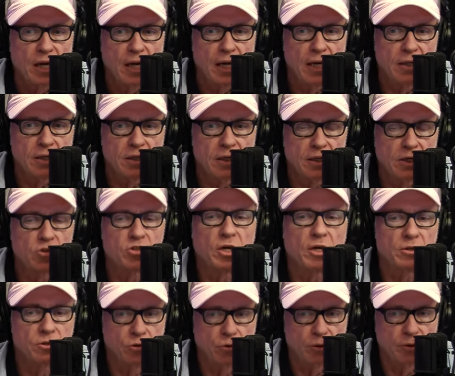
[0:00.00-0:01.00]
And here's
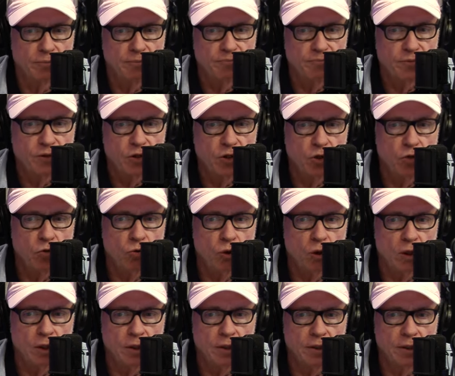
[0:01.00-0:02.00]
how you do it.
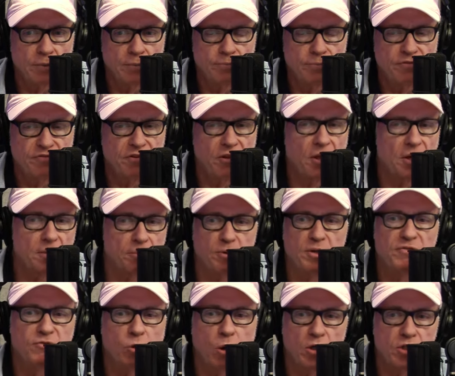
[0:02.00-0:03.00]
You fill out a
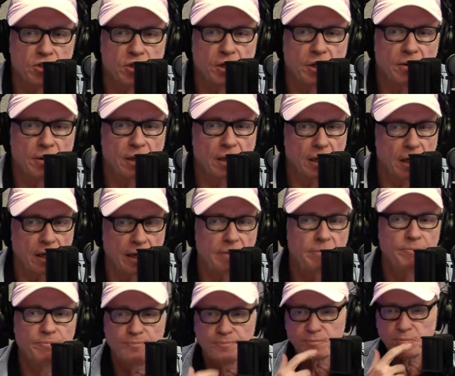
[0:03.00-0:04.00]
brief questionnaire online.